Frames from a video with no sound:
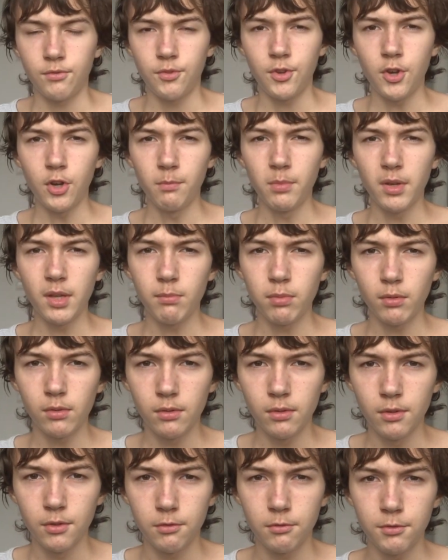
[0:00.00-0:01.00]
Dear
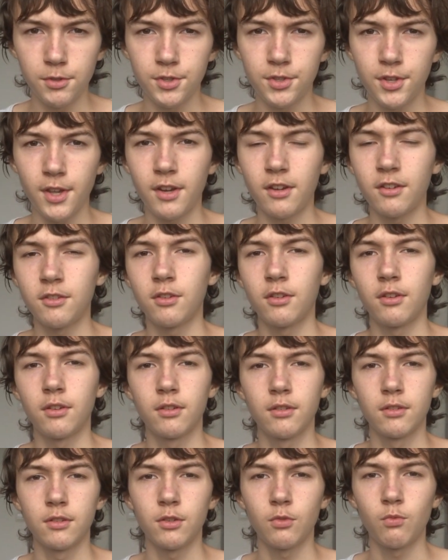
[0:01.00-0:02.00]
people who decided
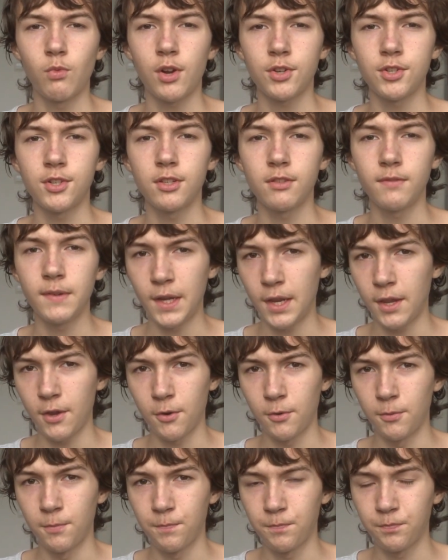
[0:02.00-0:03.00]
to watch this video,